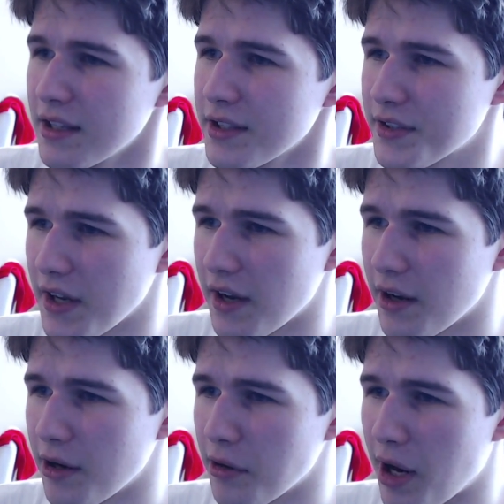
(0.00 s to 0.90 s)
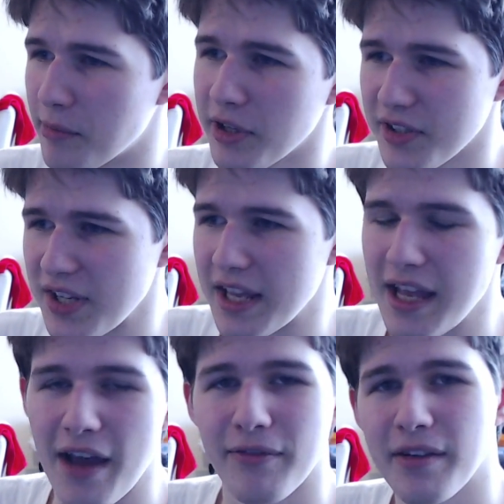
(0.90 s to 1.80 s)
So I'm going to say,
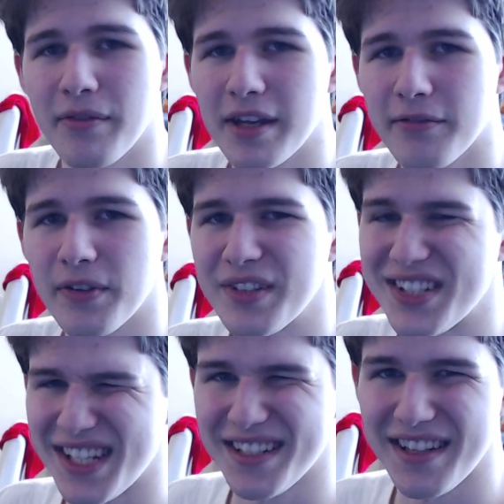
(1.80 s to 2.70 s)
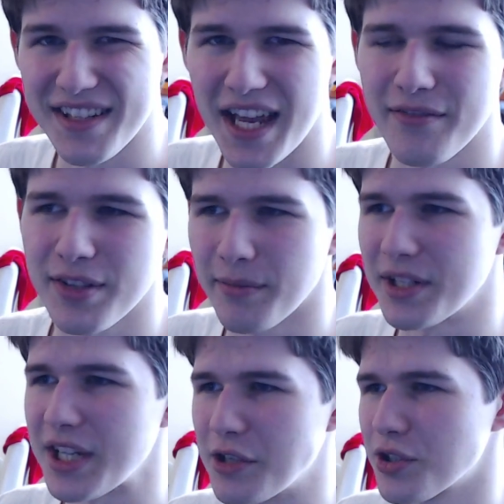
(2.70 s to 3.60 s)
yeah, VEGA 56 does have some
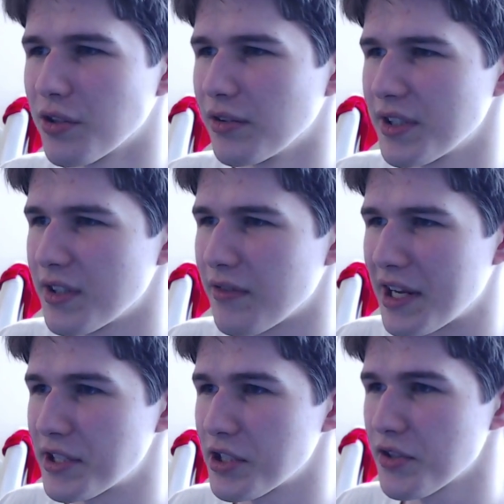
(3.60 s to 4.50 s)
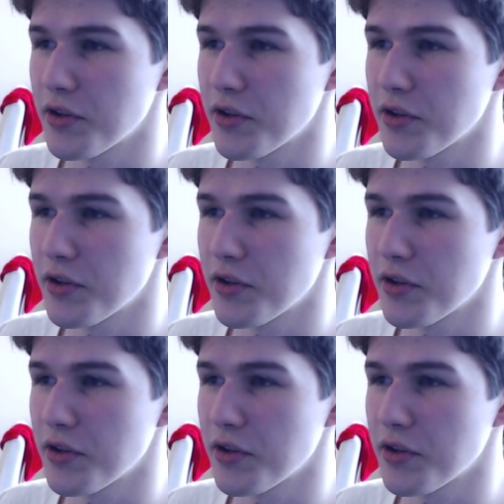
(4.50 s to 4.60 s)
intentional disadvantages.